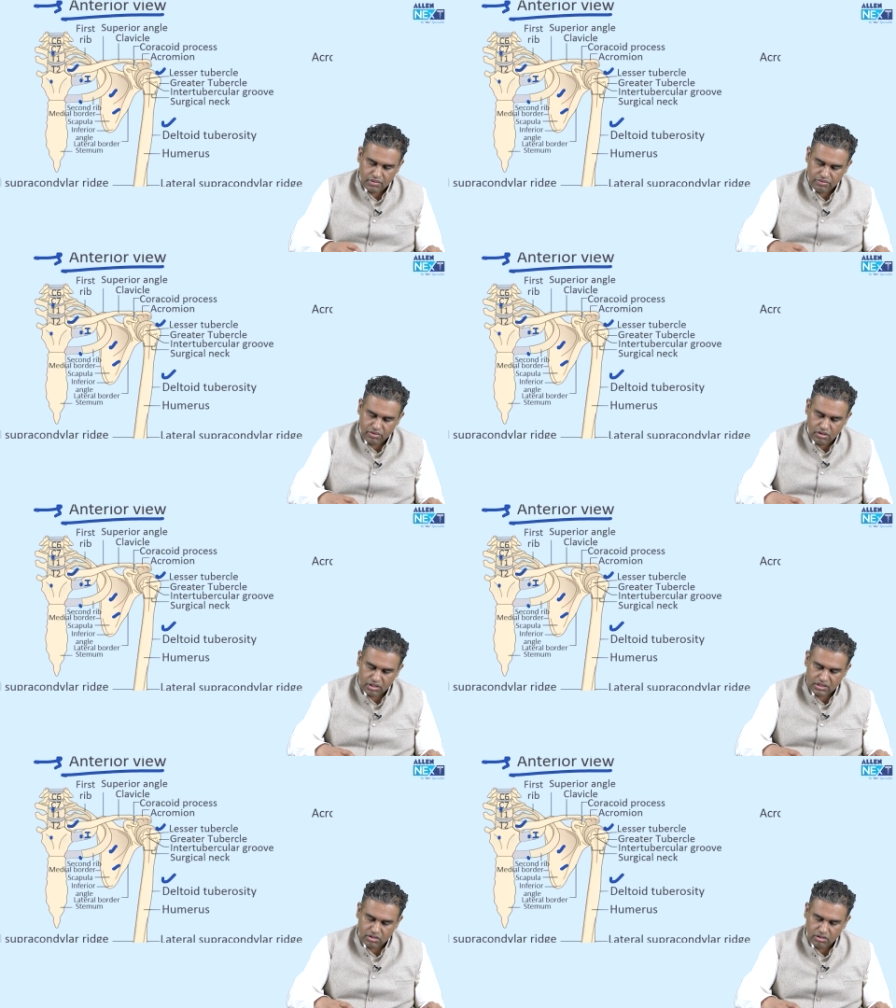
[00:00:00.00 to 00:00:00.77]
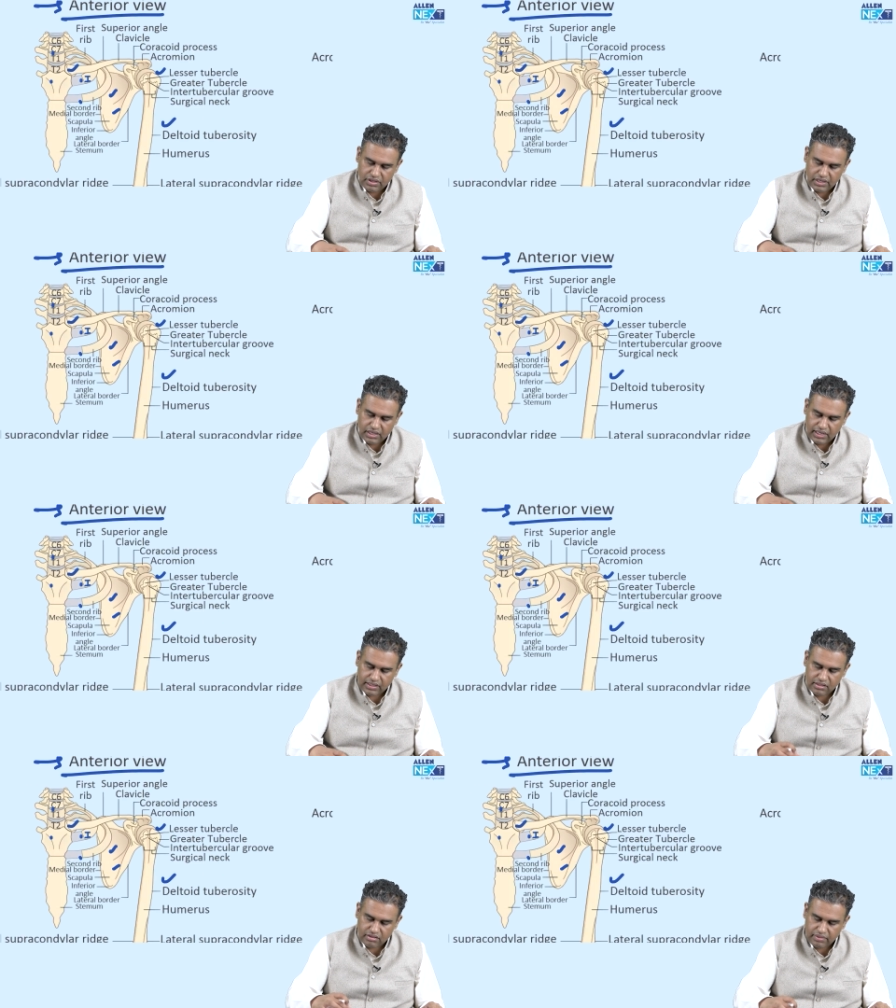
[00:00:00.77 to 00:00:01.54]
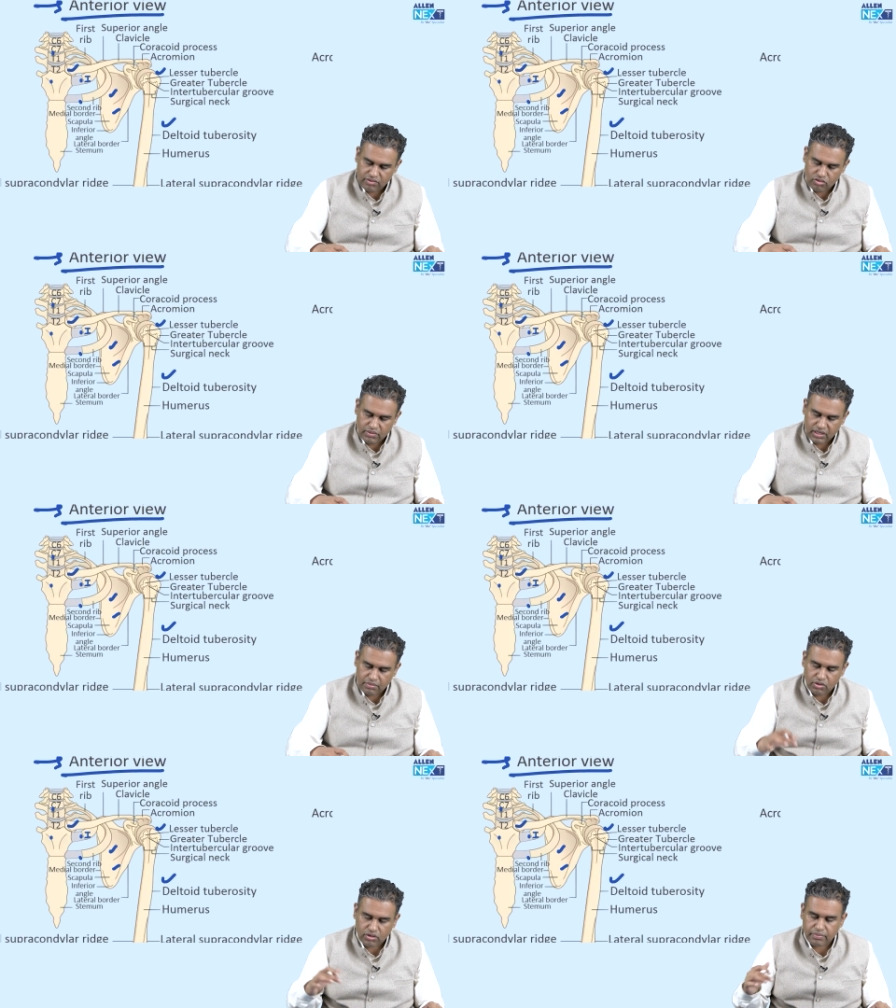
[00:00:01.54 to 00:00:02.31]
If you look over here like this, I'm zooming
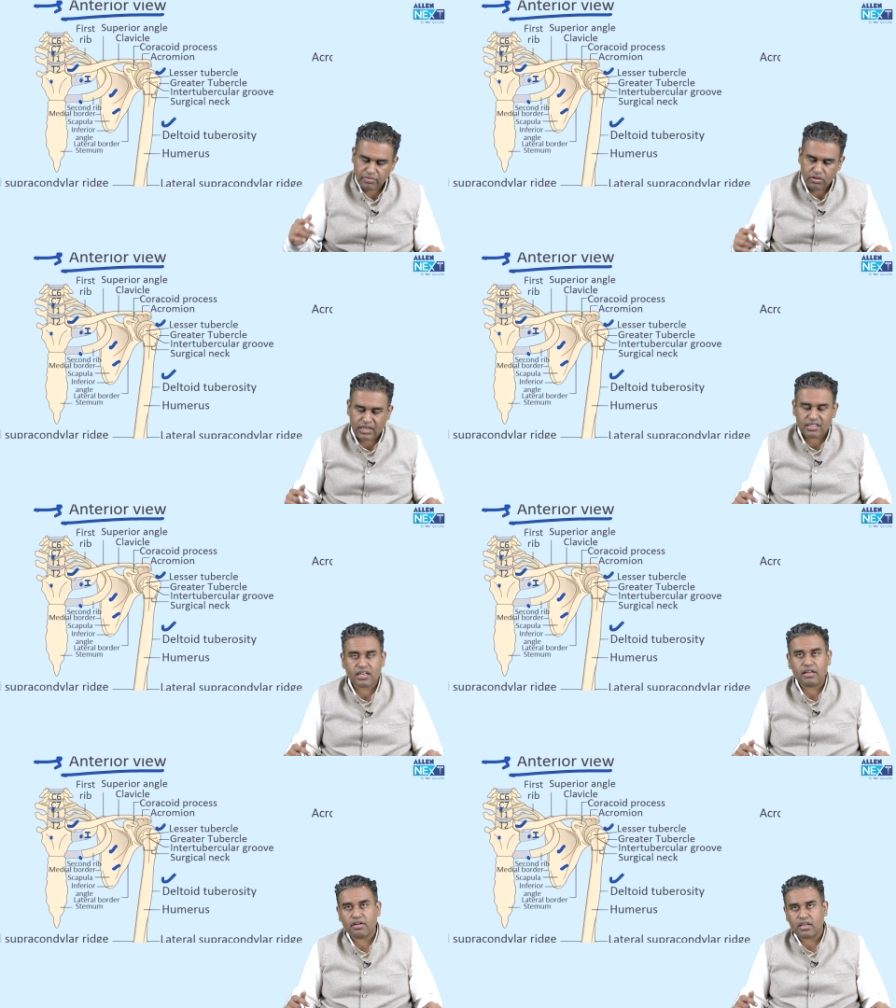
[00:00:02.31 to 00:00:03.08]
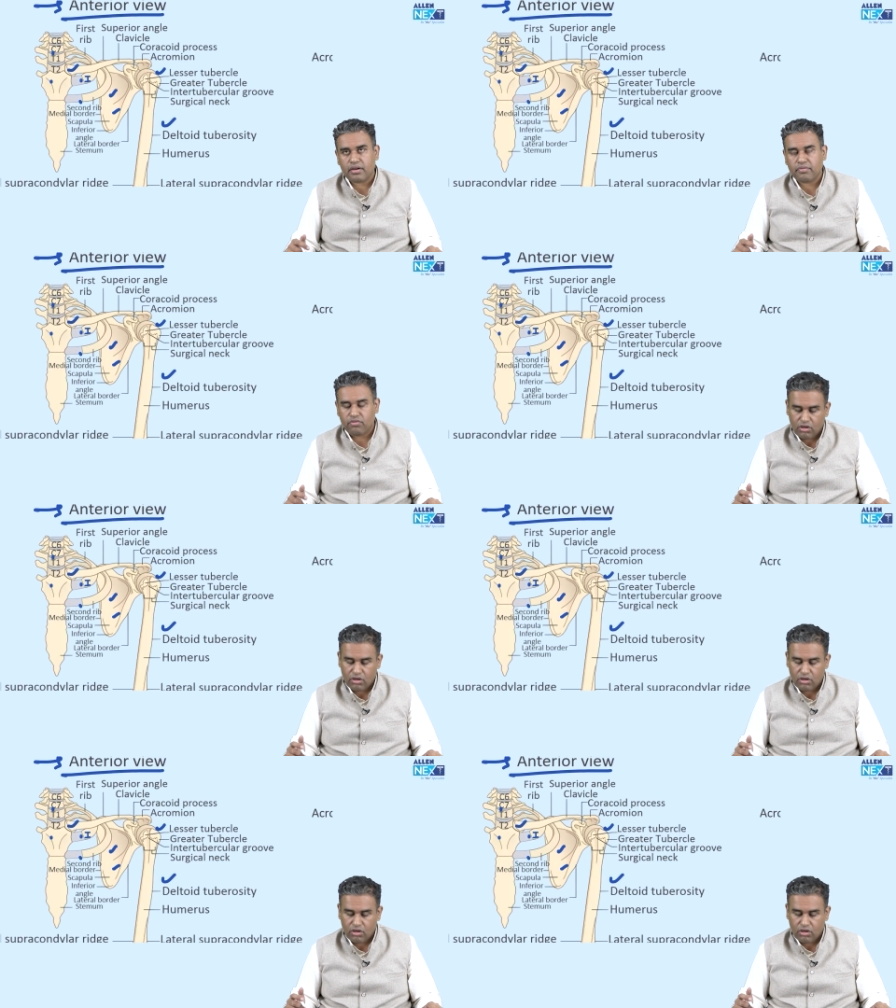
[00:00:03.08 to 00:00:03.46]
it more. Look at the clavicle.